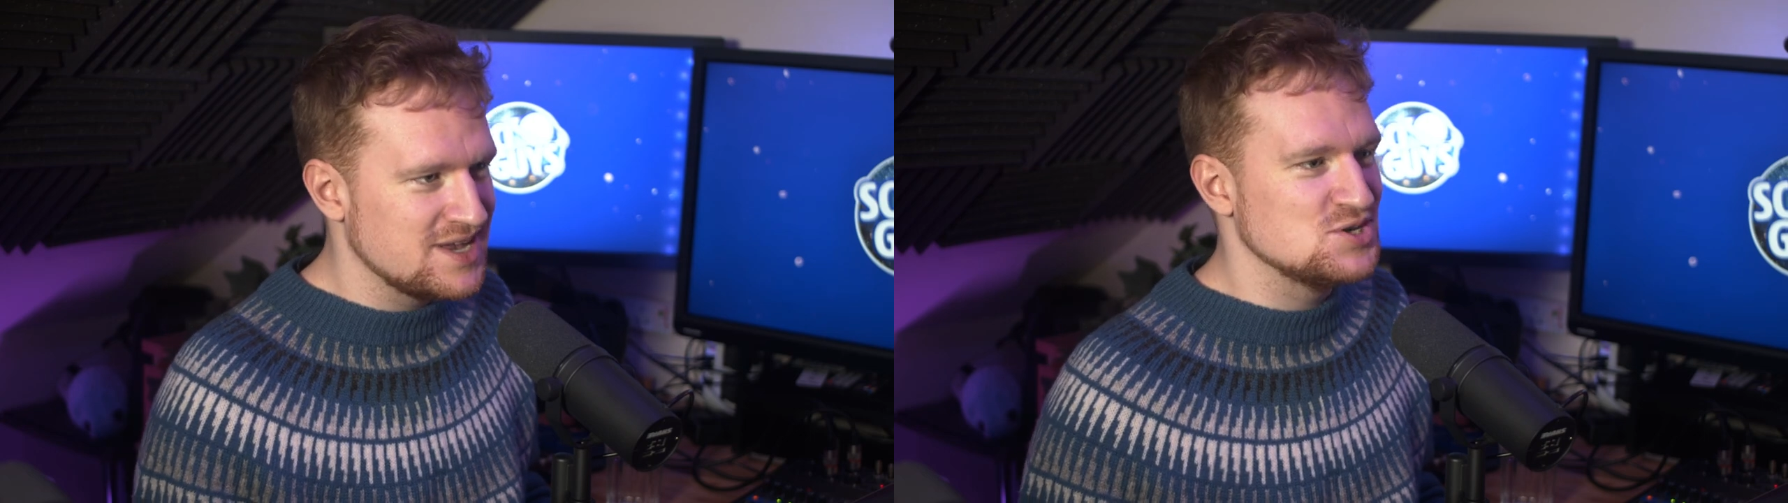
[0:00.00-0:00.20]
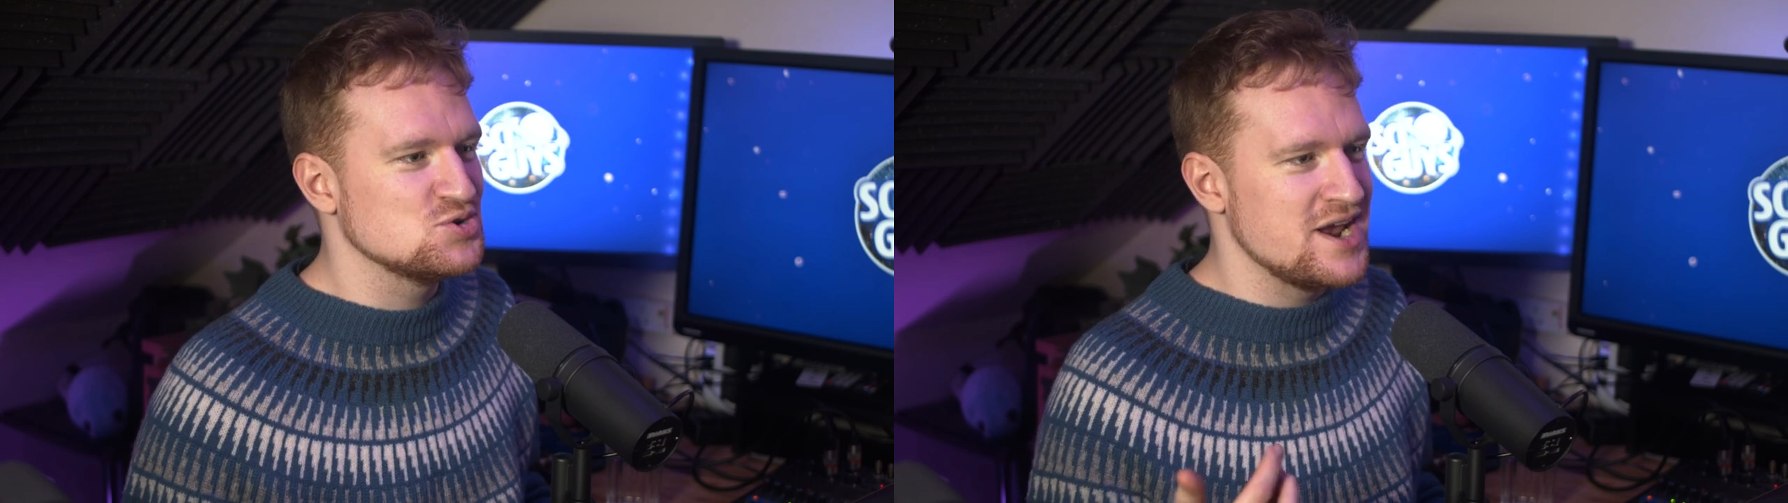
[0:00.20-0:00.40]

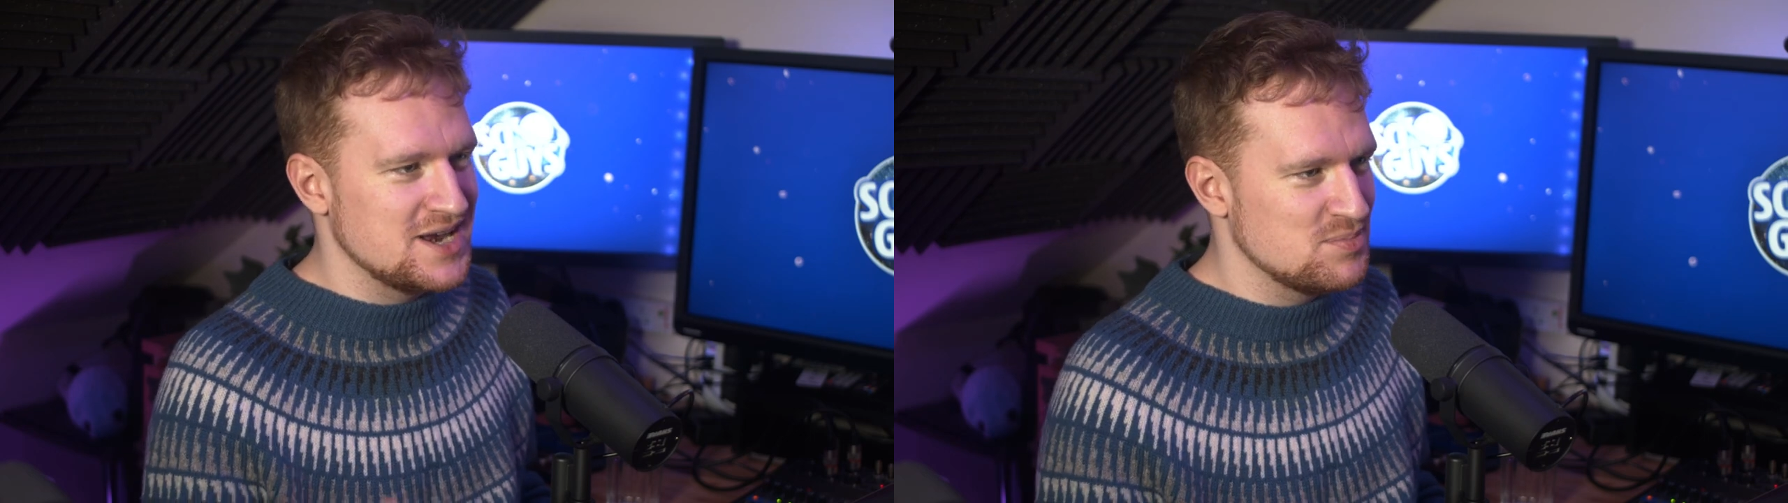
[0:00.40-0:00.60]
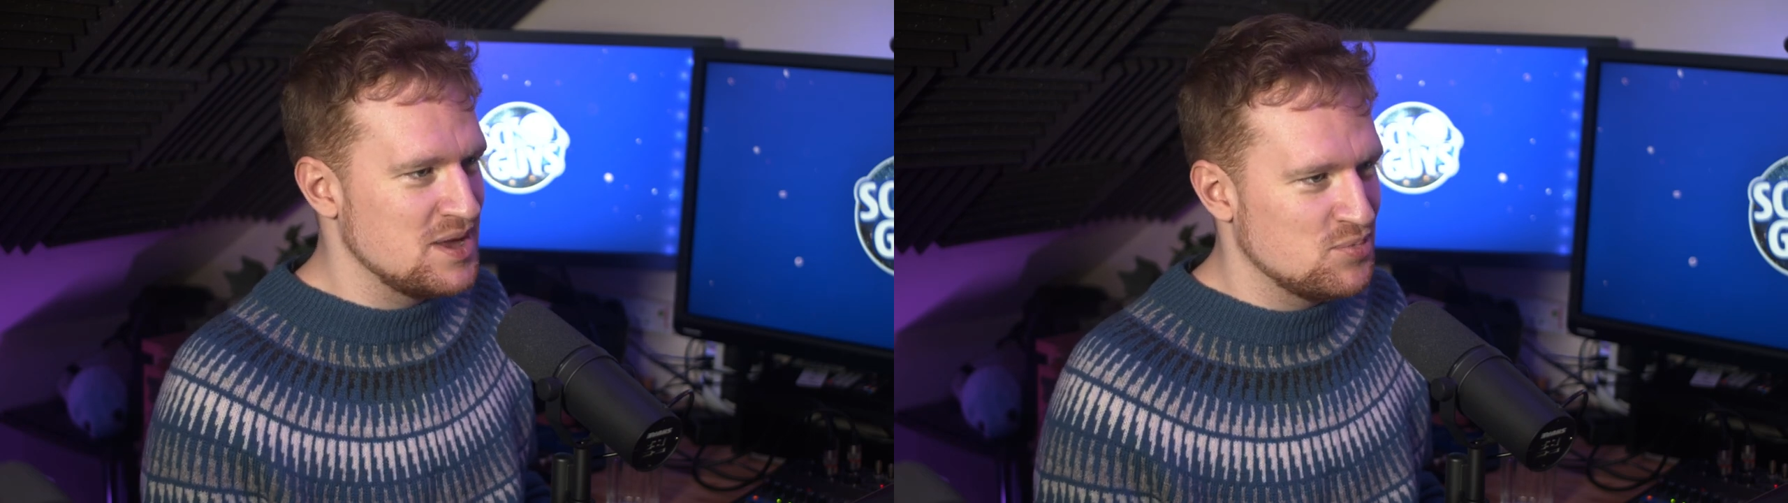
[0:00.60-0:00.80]
and
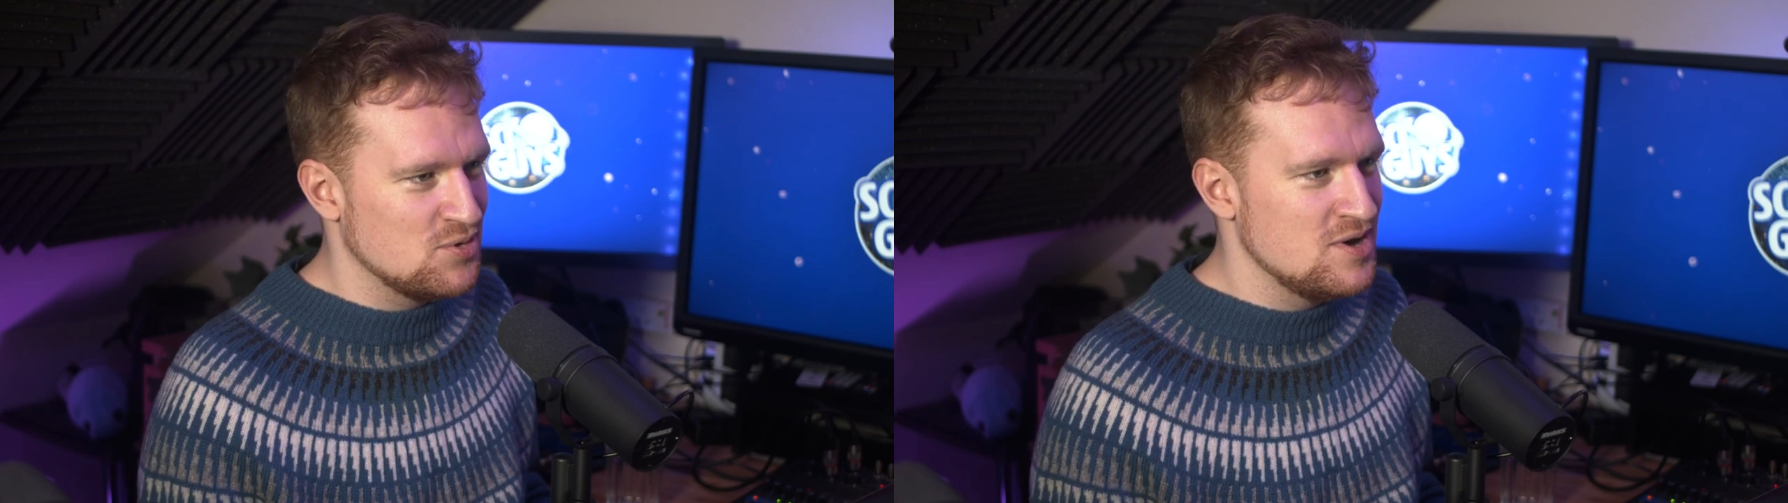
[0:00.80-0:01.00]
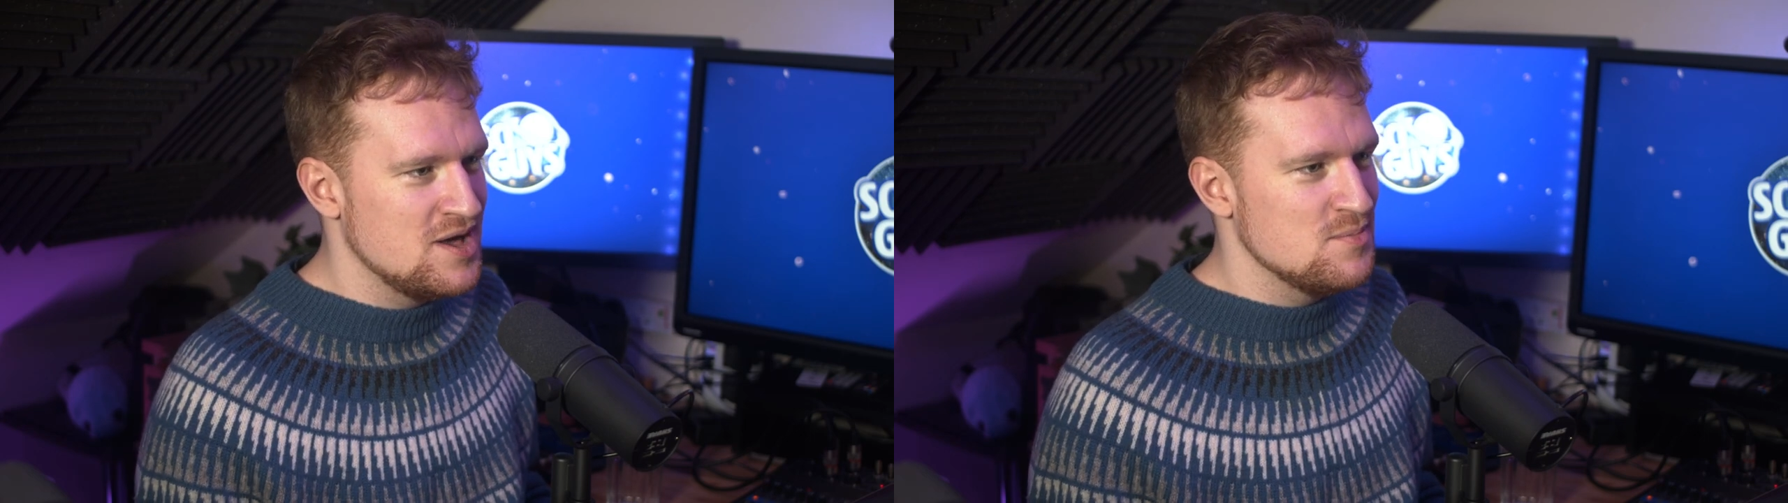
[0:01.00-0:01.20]
training people,